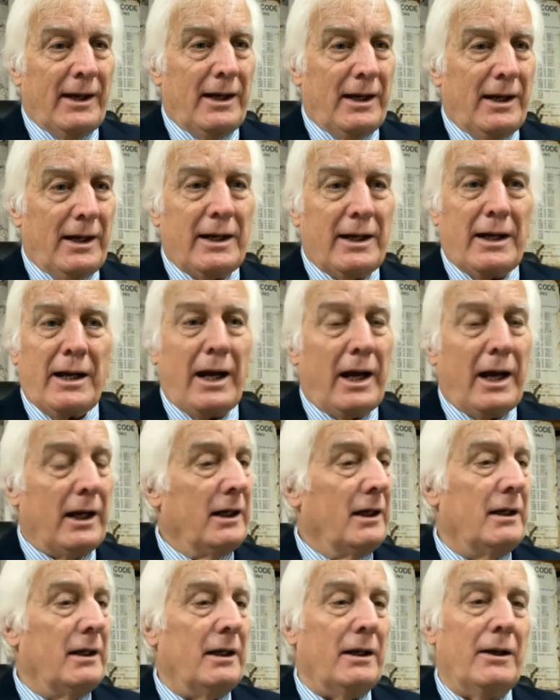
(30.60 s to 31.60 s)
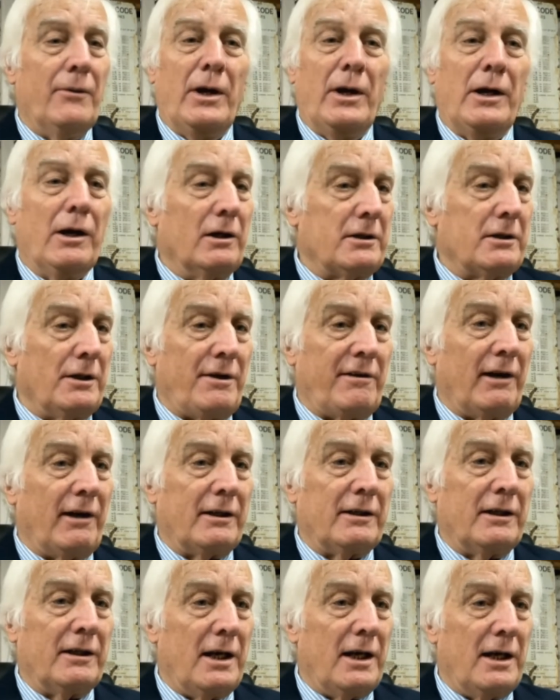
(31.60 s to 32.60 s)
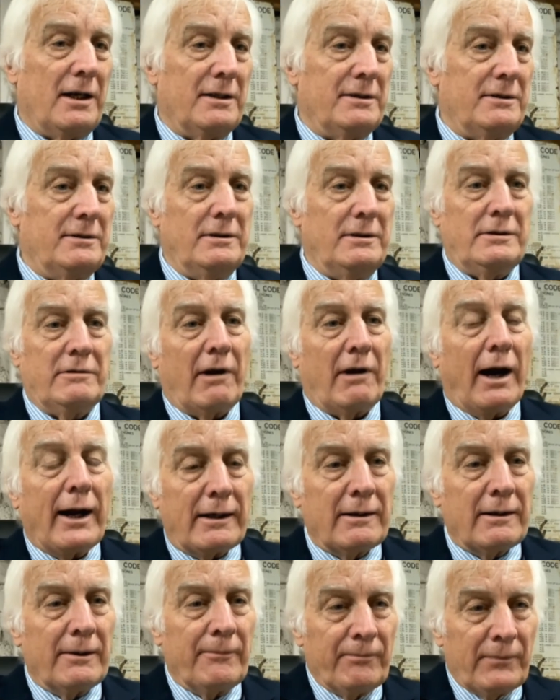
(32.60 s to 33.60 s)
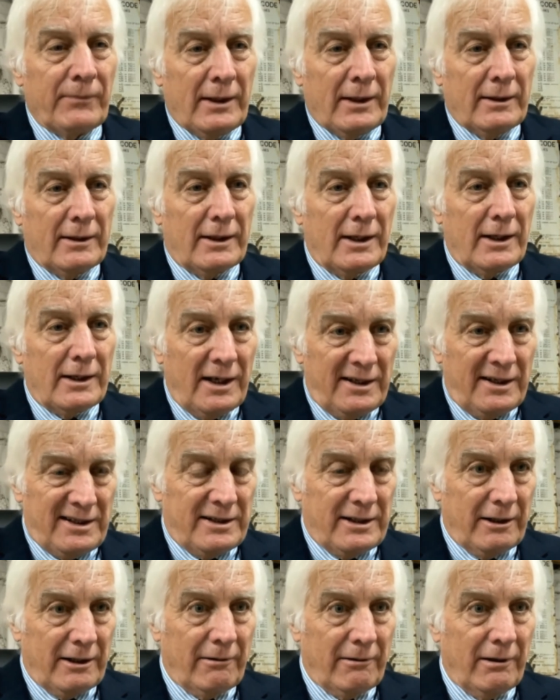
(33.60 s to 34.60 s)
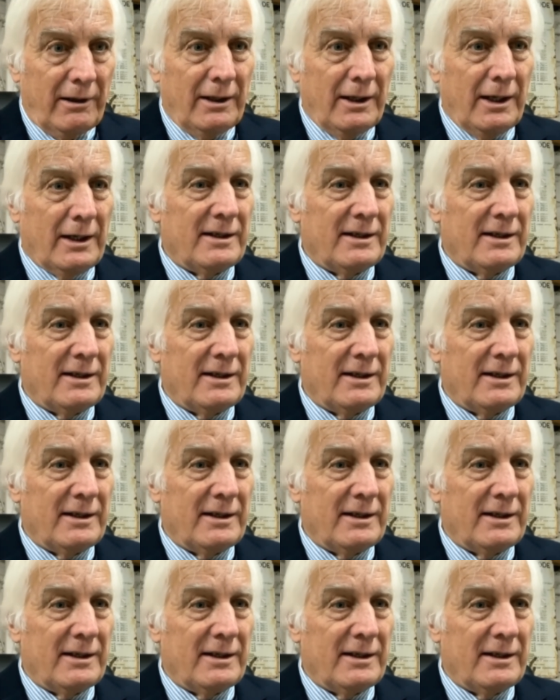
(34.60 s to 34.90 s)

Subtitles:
And we're not constructing houses at the rate that are necessary.